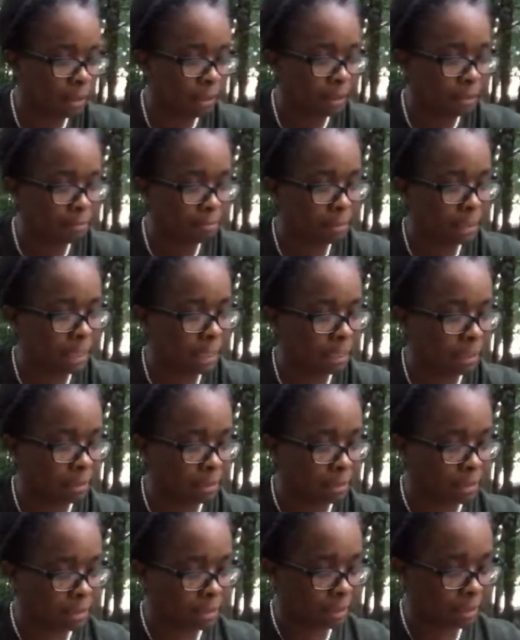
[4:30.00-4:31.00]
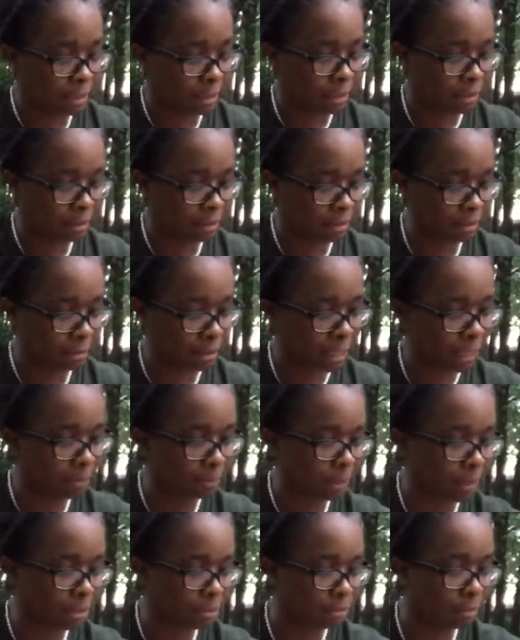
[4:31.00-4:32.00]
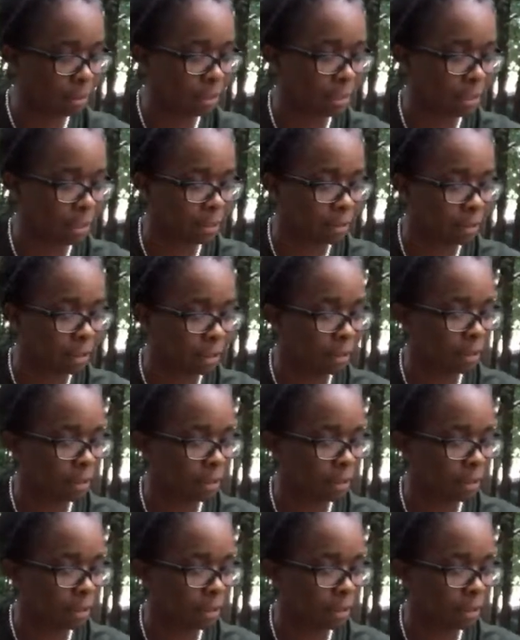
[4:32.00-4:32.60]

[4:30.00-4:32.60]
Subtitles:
Beans. What kind of beans are these, Anthony?